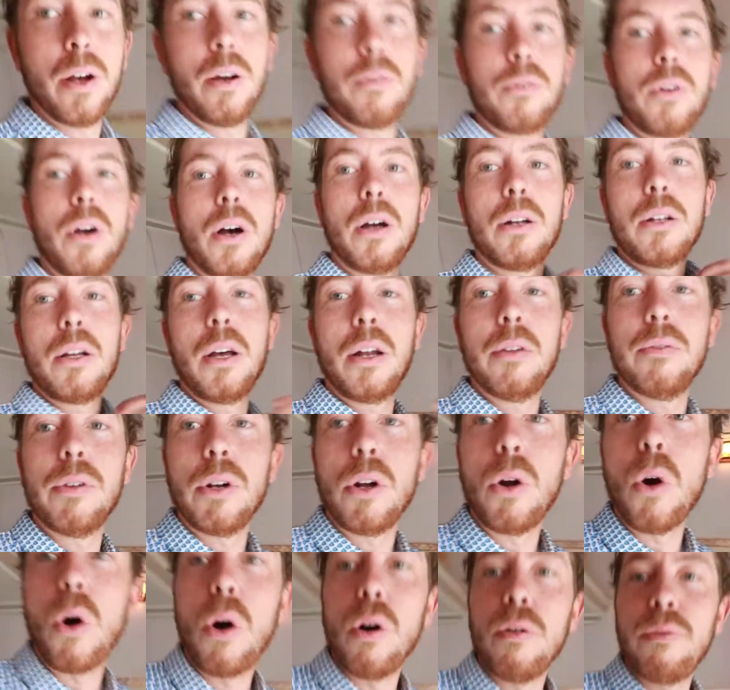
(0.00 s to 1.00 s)
I've got kind of a
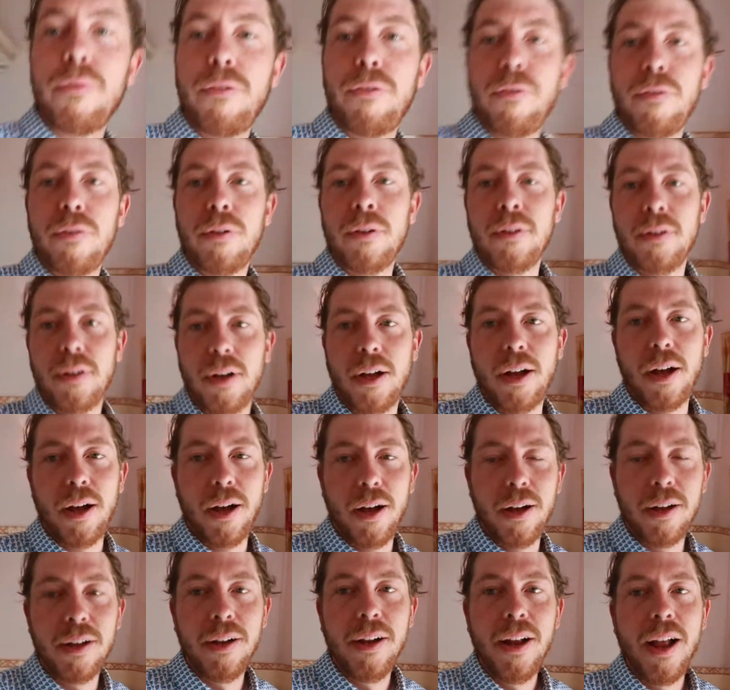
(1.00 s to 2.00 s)
golf
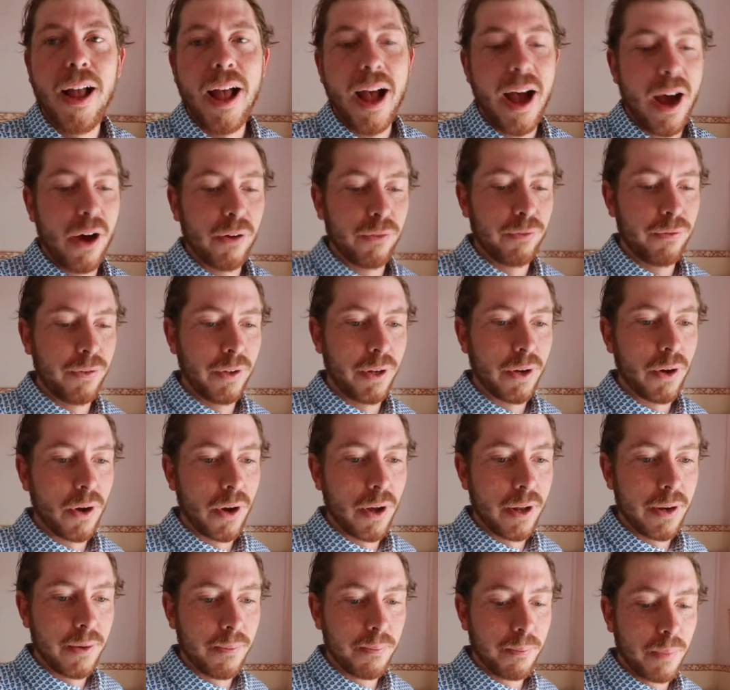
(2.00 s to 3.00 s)
outfit
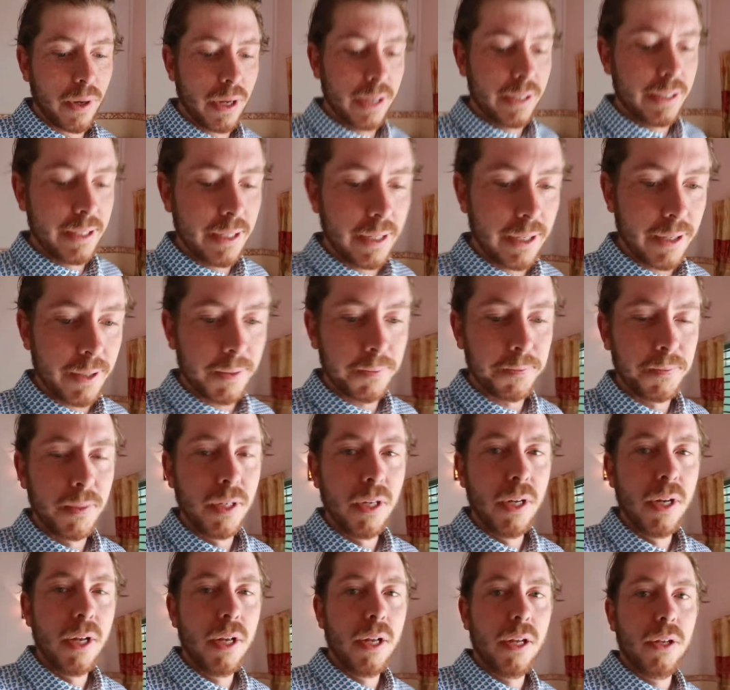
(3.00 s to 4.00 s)
on, but
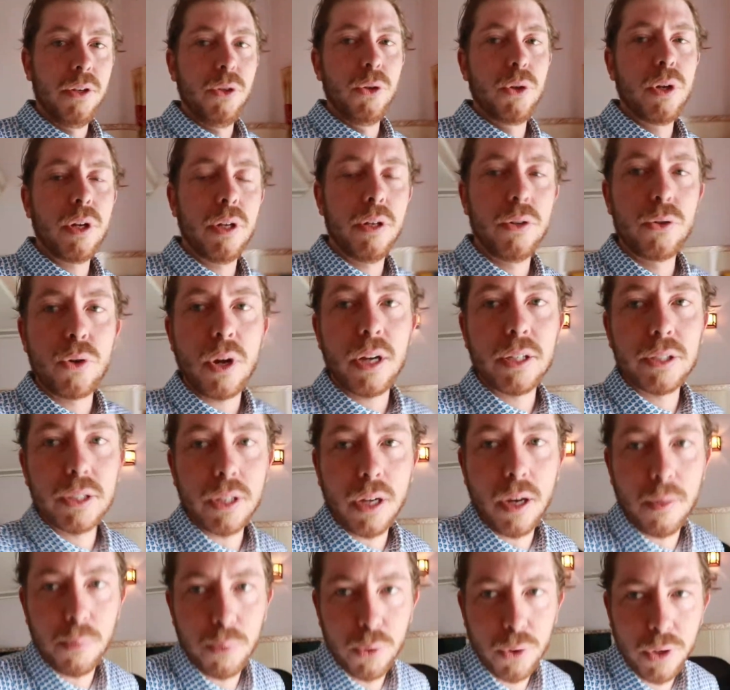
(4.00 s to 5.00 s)
you can dress
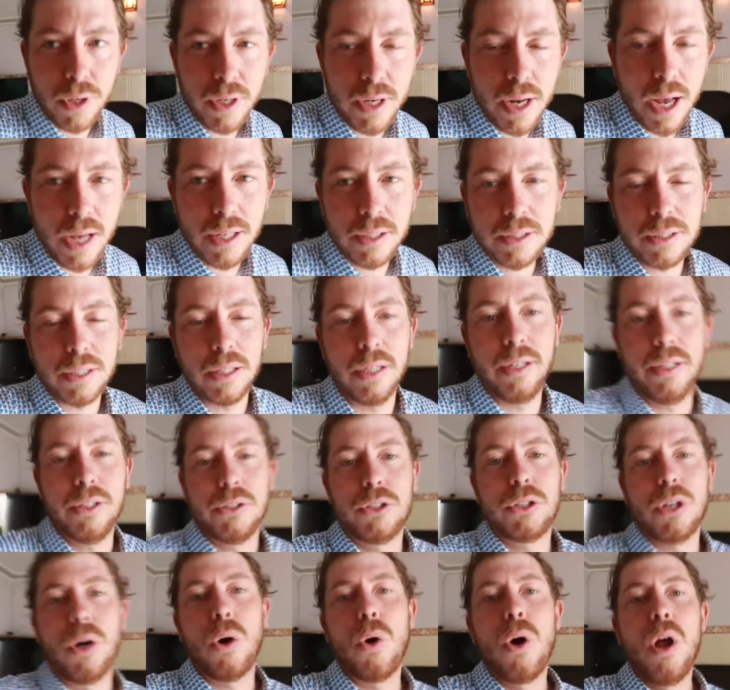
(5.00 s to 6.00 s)
up pretty nicely.
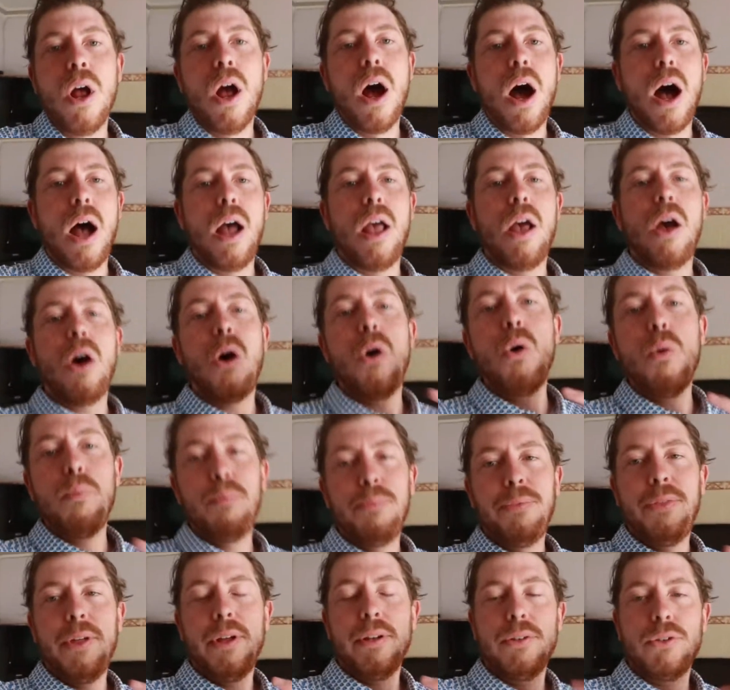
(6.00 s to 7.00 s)
So I
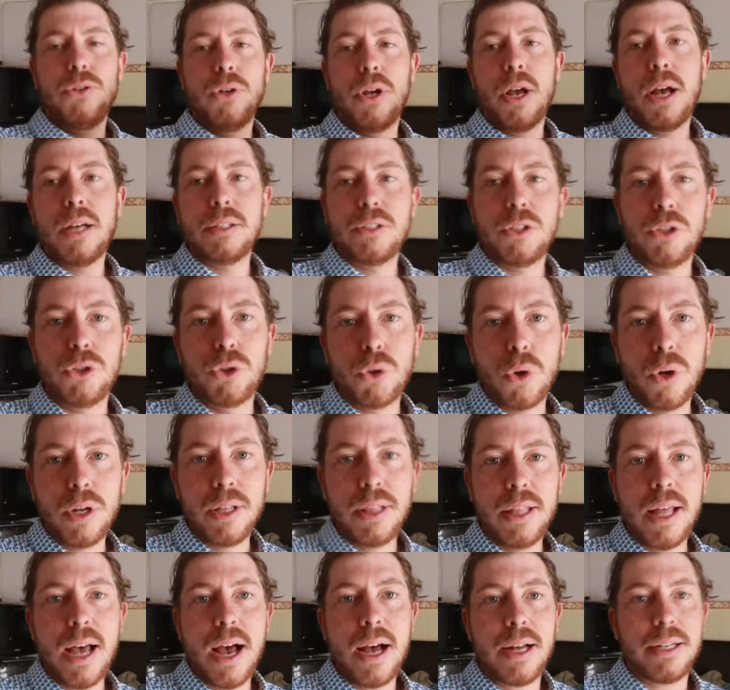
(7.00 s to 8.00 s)
hope that you guys enjoyed
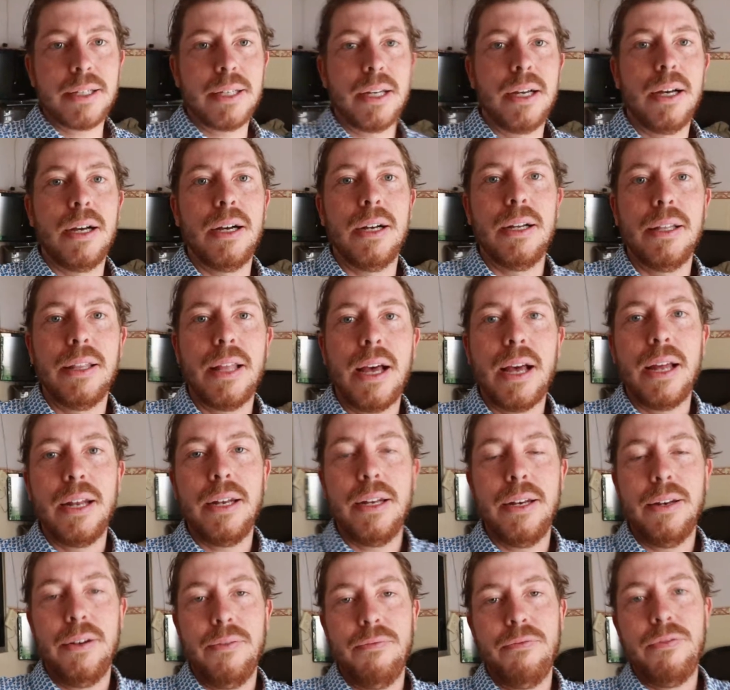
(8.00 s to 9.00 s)
that
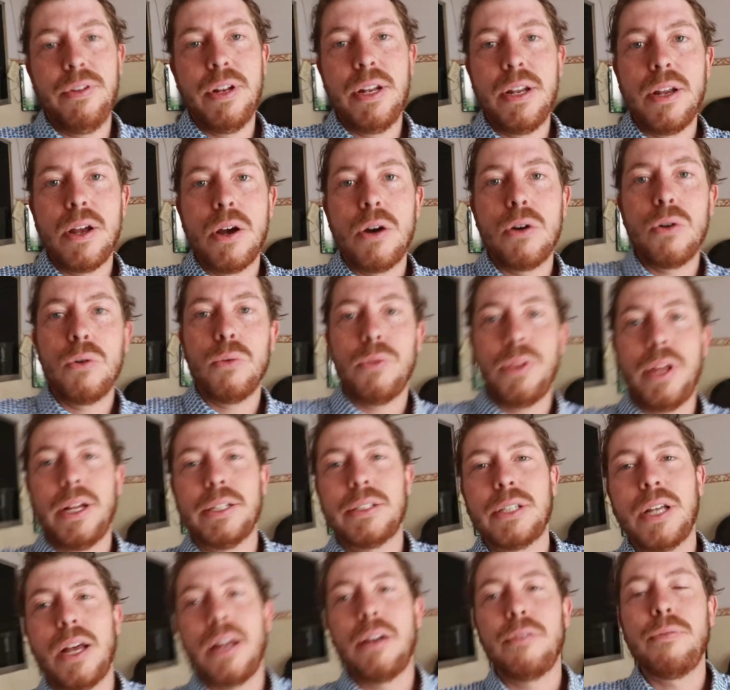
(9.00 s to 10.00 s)
video. That's
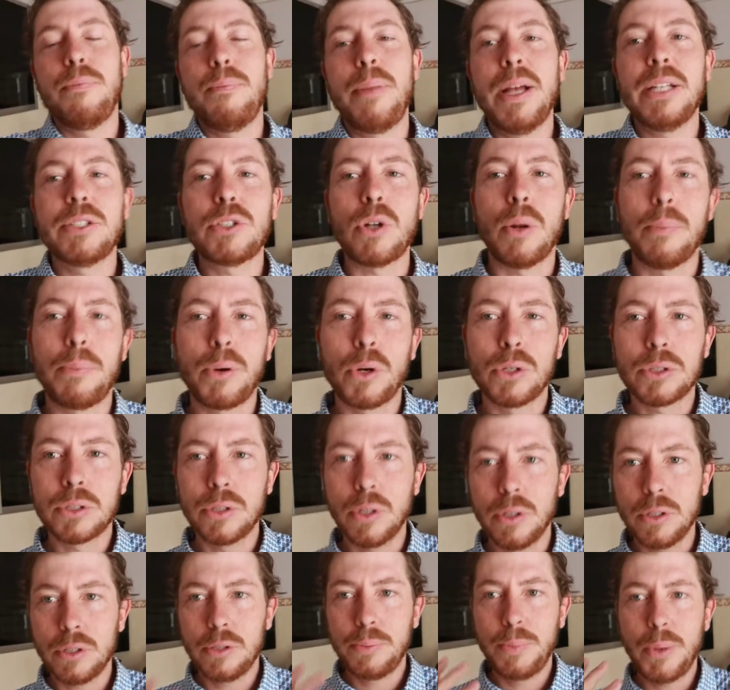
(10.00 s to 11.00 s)
kind of based on personal
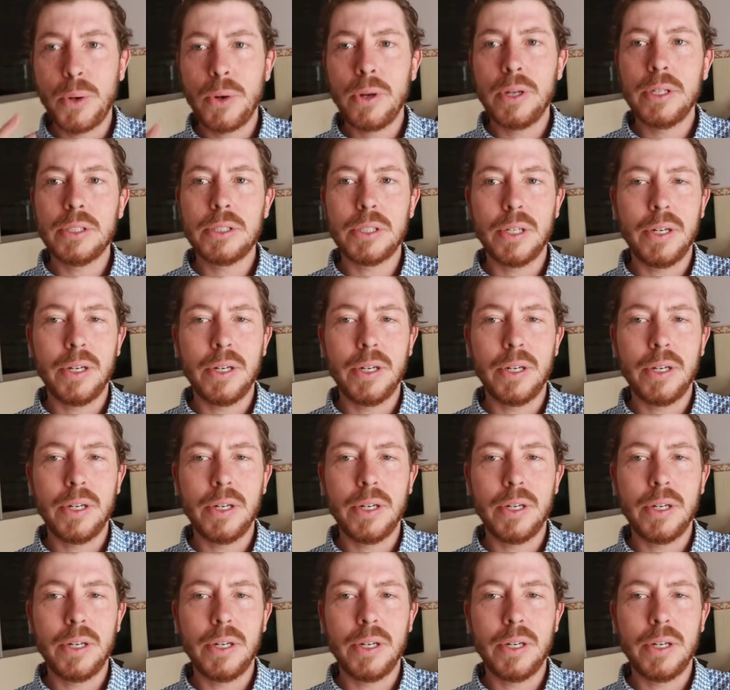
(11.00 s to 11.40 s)
experience.